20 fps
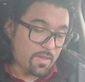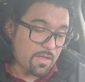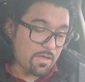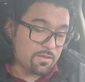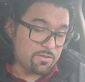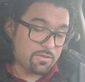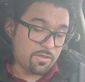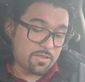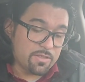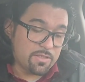
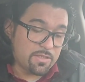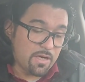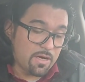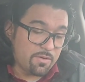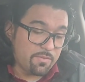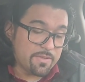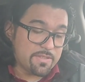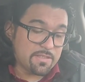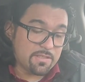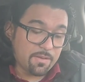So to
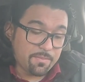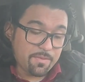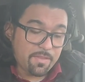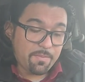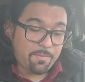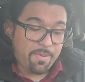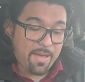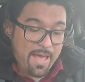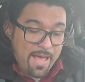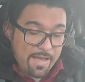start with some of
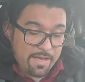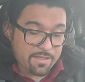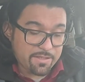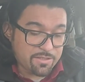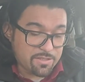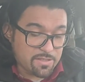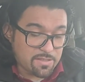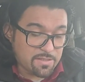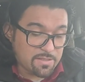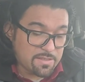the
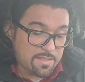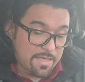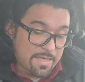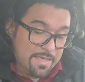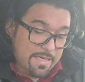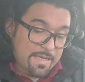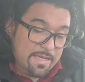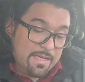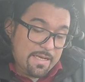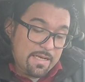packages,
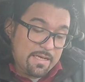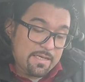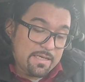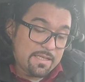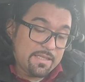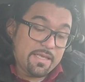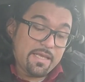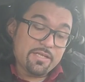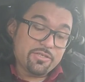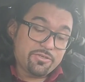
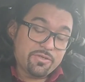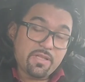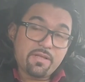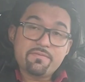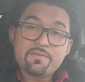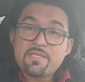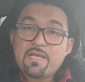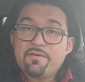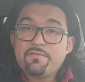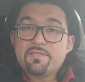the entry
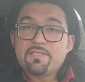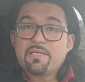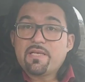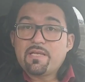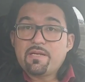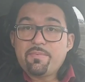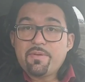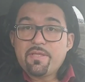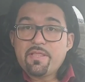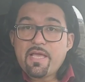level is obviously
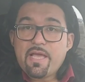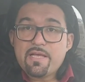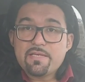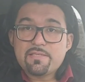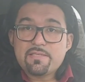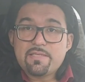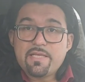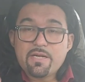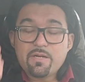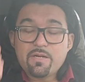going to be the
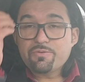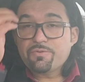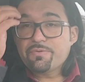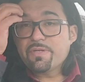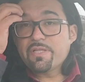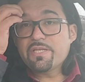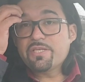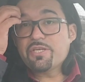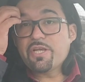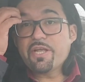S. They
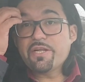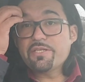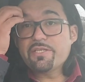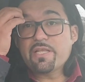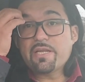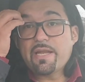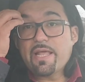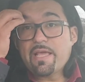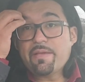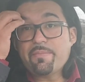really change
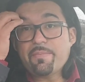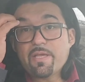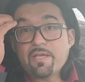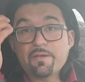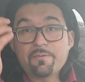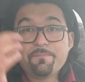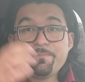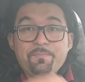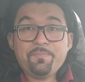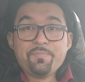the
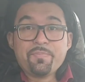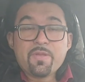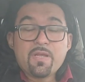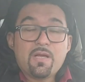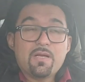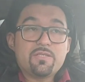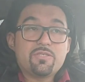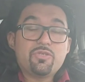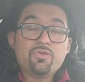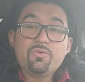naming
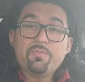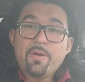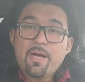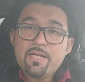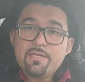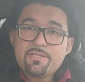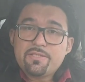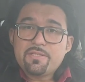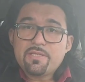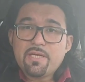too
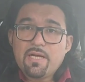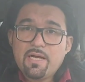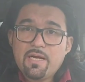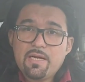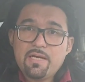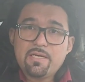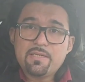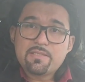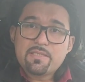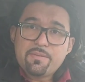much. It's
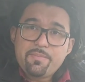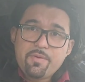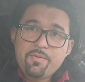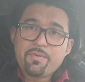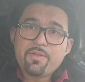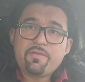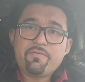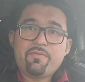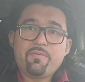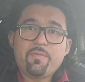going to be
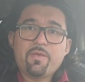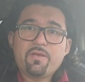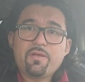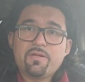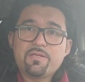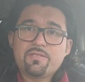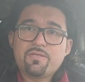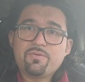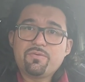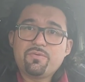really
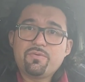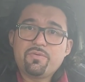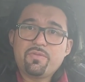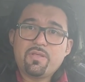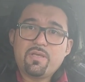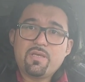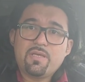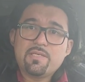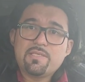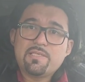familiar to
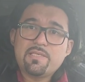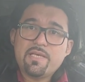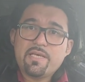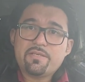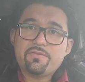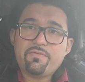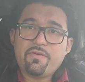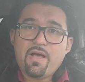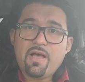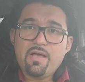the
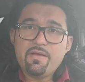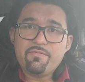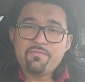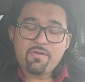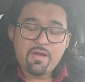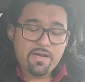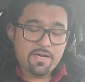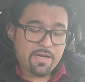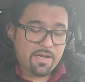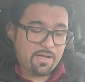CX-5
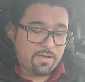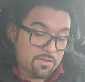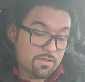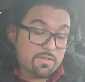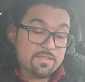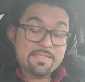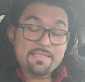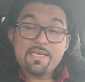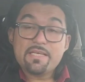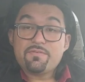right now.
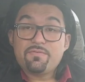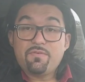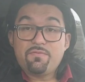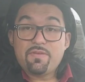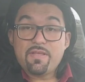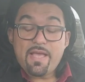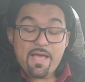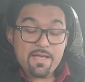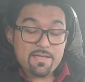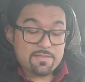So the
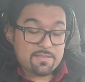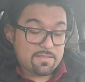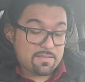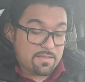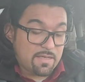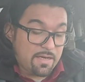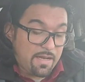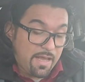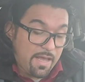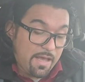CX-50S
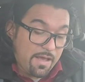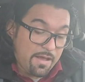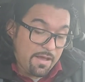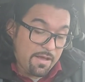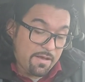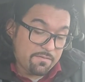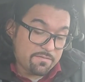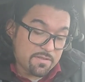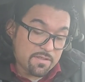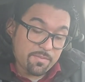is going to
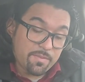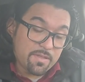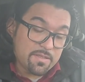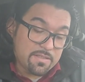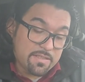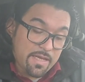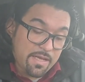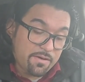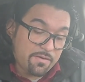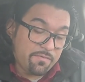have some of
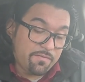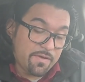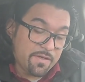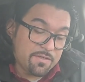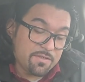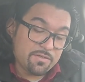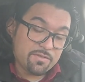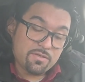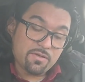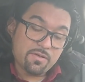the standard
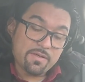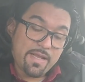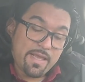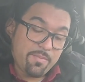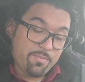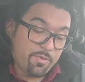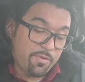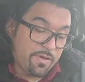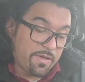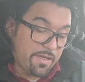features, so an
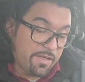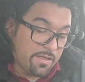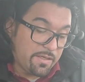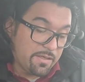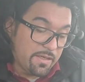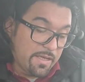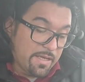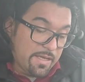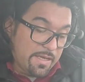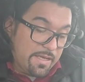
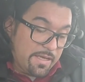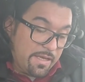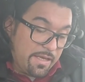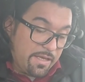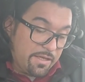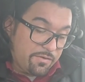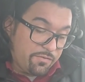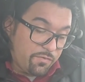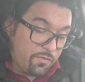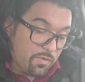
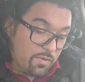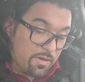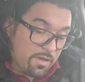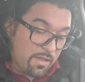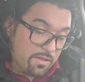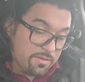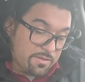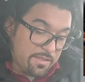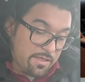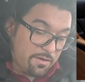8.8-inch
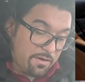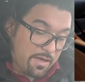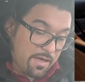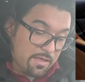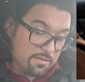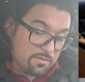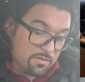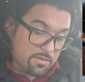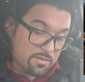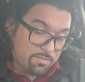full-color center
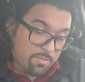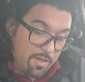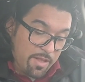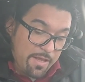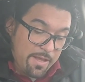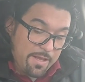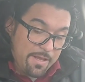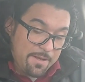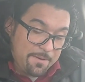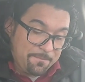console
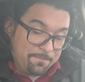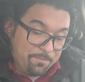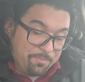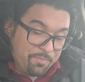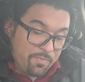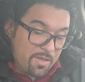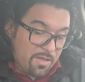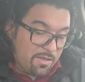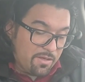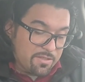display,
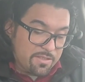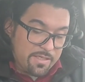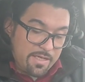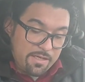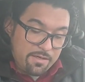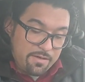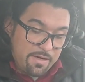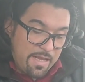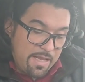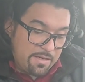your
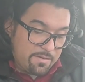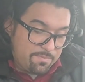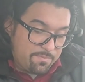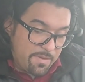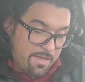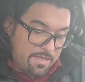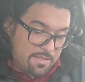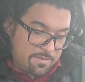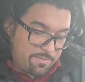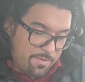standard
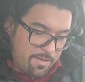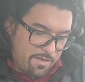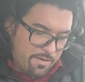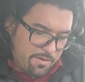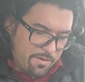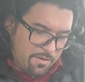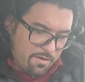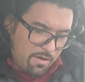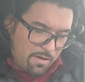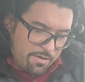
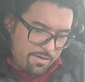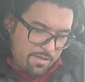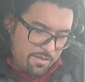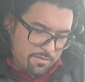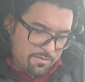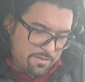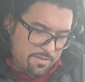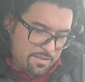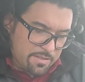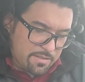8-speaker
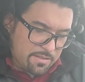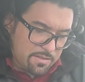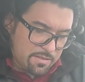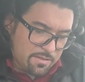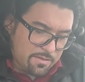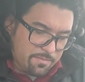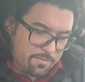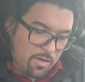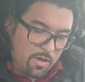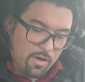audio system,